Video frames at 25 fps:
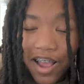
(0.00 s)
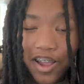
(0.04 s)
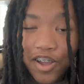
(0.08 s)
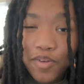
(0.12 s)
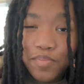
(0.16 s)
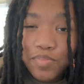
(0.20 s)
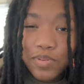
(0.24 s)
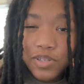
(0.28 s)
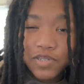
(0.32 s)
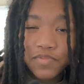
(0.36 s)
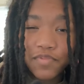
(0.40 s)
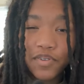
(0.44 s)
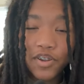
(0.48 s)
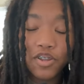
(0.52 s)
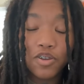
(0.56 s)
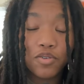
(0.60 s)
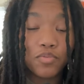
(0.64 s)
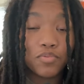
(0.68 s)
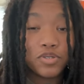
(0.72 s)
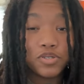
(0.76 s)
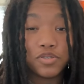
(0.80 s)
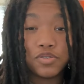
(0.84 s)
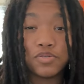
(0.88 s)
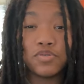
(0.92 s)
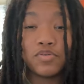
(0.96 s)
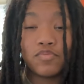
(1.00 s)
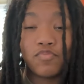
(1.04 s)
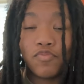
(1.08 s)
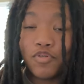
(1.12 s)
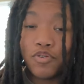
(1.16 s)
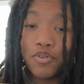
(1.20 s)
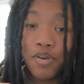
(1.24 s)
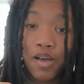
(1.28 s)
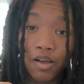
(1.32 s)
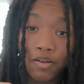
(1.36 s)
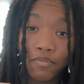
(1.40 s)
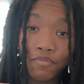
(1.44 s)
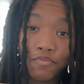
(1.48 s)
I hope this video was
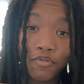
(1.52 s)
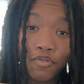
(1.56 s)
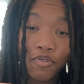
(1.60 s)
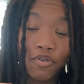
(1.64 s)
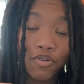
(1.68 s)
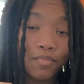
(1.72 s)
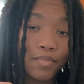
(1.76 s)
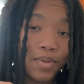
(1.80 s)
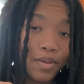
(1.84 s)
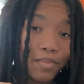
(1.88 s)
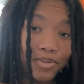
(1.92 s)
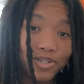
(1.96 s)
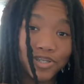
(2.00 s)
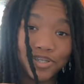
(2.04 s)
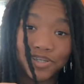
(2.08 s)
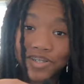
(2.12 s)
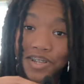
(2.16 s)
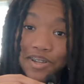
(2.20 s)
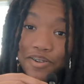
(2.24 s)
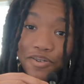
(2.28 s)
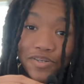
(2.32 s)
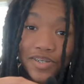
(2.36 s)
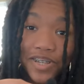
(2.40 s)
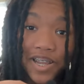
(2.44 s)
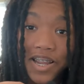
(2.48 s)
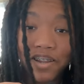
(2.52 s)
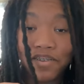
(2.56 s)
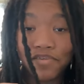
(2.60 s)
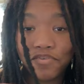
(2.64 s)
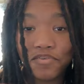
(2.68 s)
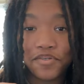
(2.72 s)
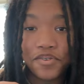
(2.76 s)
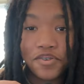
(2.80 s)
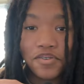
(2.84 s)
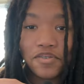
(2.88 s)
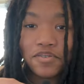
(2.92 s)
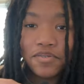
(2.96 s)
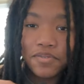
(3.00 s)
useful, helpful, or maybe just entertaining for
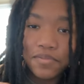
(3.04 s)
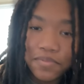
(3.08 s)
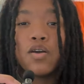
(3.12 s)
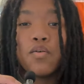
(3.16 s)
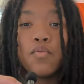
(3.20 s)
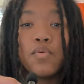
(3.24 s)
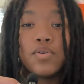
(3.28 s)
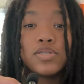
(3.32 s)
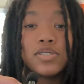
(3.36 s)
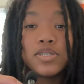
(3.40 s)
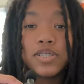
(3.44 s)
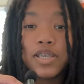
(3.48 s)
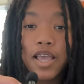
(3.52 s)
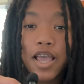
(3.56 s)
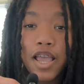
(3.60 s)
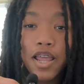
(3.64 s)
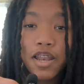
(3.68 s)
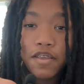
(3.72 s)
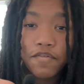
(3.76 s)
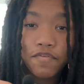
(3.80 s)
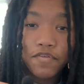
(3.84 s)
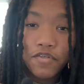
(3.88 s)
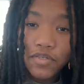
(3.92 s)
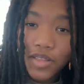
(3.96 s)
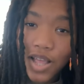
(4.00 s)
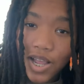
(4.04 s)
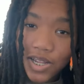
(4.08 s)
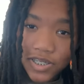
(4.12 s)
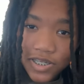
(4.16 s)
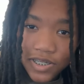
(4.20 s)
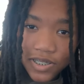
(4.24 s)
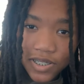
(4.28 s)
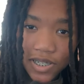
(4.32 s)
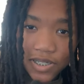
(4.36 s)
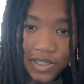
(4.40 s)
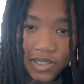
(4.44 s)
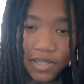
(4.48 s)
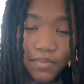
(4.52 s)
you. Once again, if you'd like to
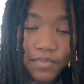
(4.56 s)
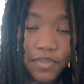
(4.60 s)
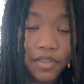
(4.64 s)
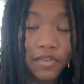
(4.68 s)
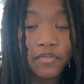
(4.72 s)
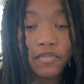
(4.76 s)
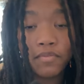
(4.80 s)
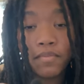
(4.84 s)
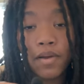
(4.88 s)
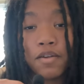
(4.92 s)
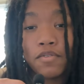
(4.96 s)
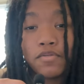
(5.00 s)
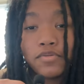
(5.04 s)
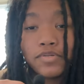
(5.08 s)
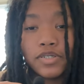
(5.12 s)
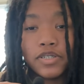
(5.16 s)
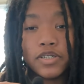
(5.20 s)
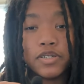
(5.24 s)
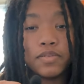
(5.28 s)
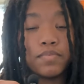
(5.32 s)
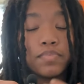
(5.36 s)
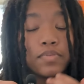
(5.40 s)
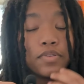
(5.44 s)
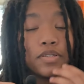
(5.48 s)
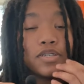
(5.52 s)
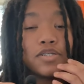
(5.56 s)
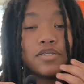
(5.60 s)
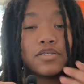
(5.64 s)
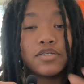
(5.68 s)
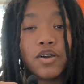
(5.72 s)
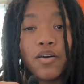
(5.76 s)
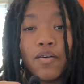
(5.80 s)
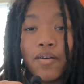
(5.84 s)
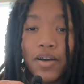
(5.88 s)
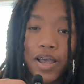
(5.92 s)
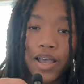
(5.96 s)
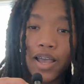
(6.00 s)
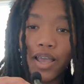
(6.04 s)
take something from my routine, please
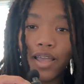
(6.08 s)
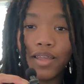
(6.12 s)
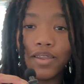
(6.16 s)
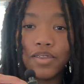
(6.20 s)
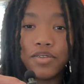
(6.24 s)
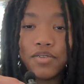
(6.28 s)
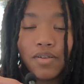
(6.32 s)
go ahead.